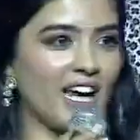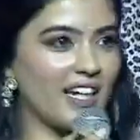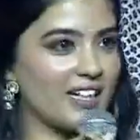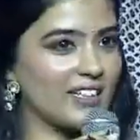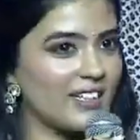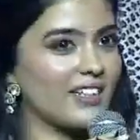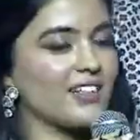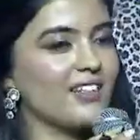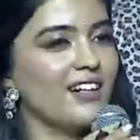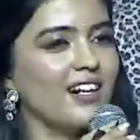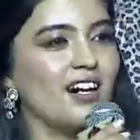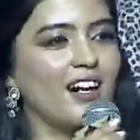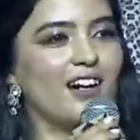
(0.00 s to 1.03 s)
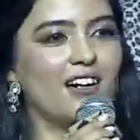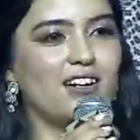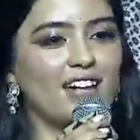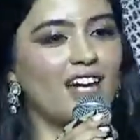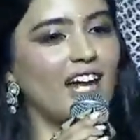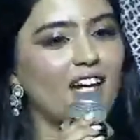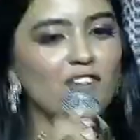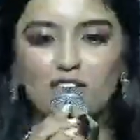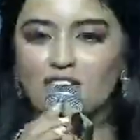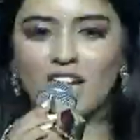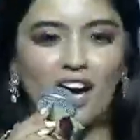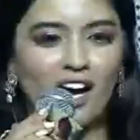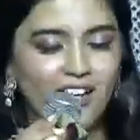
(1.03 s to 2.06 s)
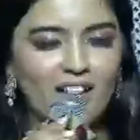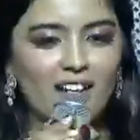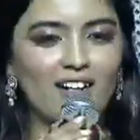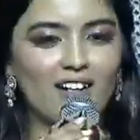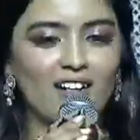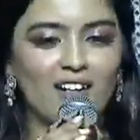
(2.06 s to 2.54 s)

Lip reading: character na life lo chaala